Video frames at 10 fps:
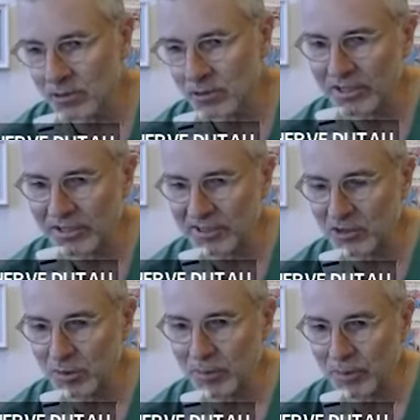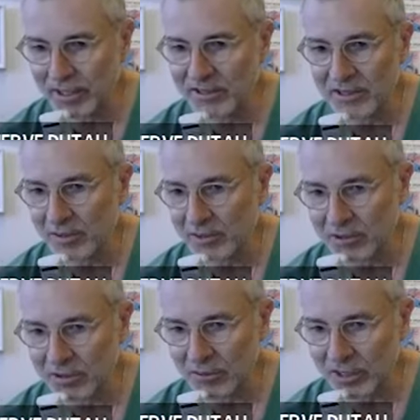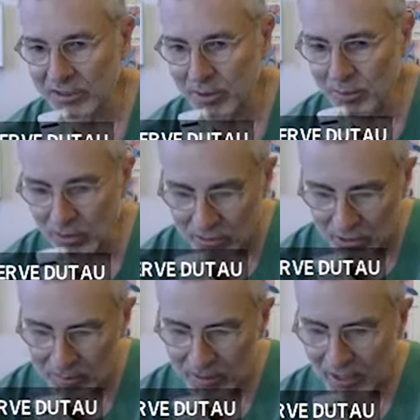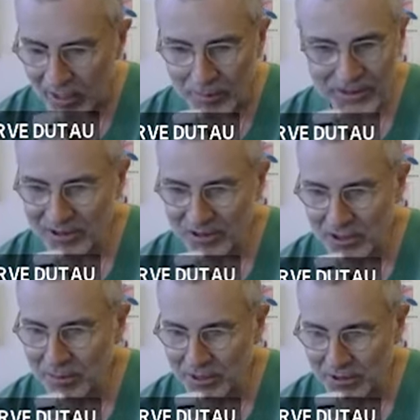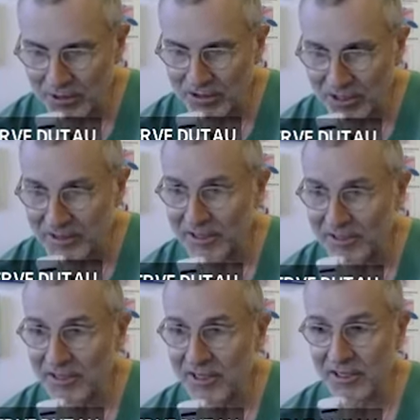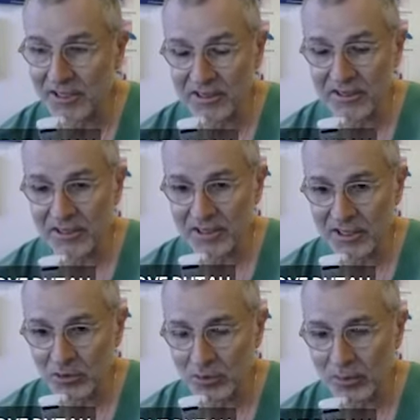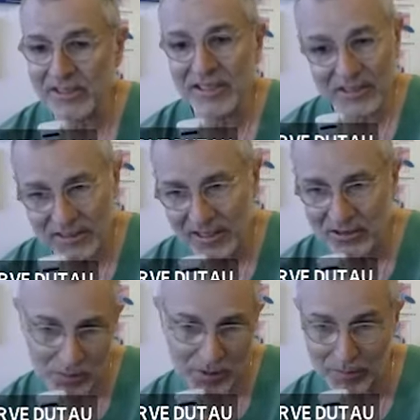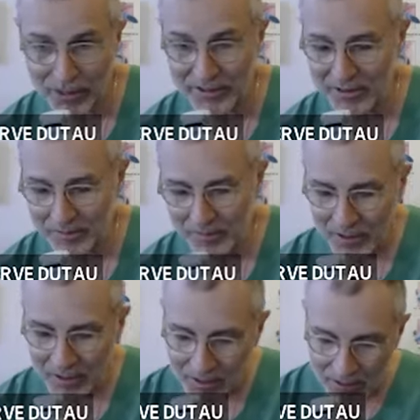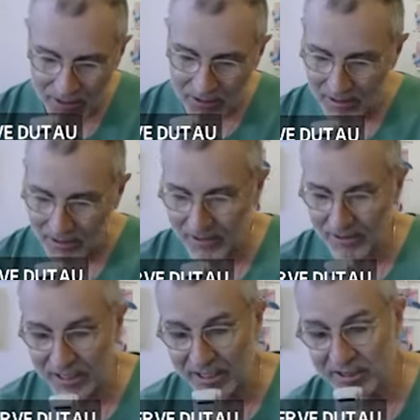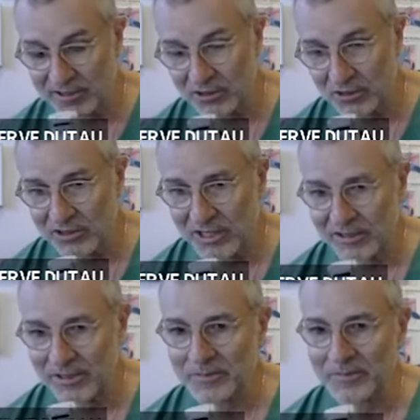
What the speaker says: quite easy to be placed even with a flexible bronchoscope. But it's not because the stent is easy to place that it has to be placed. And I insist on that.